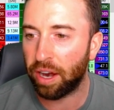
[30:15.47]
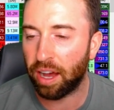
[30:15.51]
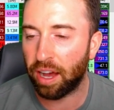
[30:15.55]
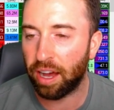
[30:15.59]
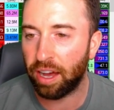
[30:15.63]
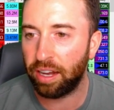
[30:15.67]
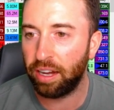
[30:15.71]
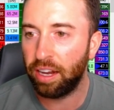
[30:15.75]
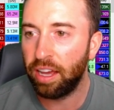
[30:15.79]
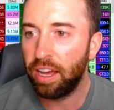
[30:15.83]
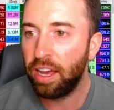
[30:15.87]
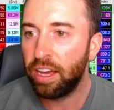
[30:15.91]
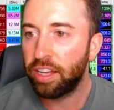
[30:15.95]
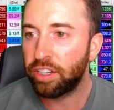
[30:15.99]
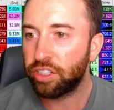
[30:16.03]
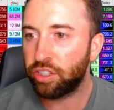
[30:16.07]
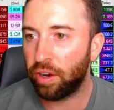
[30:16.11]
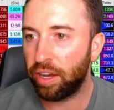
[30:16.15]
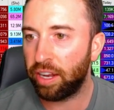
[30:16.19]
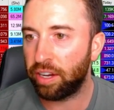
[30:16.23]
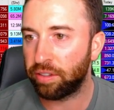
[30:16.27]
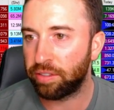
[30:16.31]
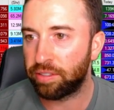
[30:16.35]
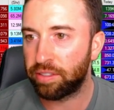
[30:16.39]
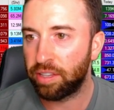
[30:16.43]
on?
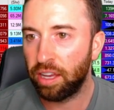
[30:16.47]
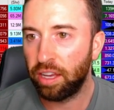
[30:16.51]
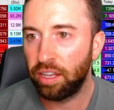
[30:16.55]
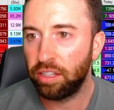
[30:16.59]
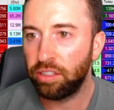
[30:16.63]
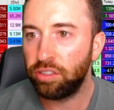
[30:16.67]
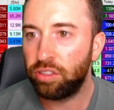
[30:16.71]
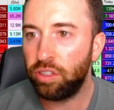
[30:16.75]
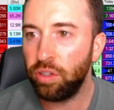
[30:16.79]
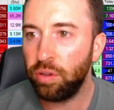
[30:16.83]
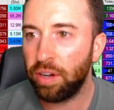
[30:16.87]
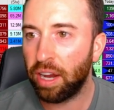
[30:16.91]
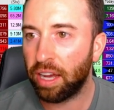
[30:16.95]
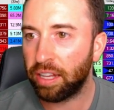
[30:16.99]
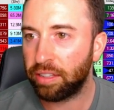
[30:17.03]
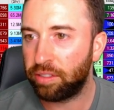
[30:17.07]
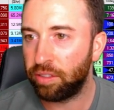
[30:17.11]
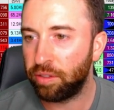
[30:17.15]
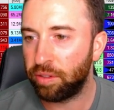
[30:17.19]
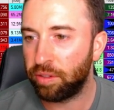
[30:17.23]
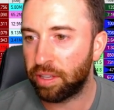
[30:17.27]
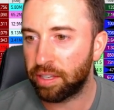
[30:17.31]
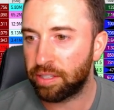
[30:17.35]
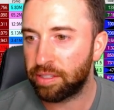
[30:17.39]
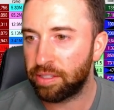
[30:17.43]
Traders, do not
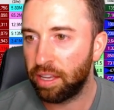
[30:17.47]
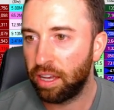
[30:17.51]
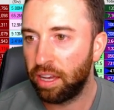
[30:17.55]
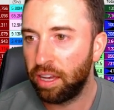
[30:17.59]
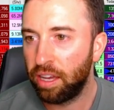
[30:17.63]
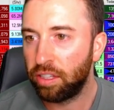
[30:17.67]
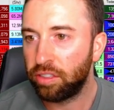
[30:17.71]
do this.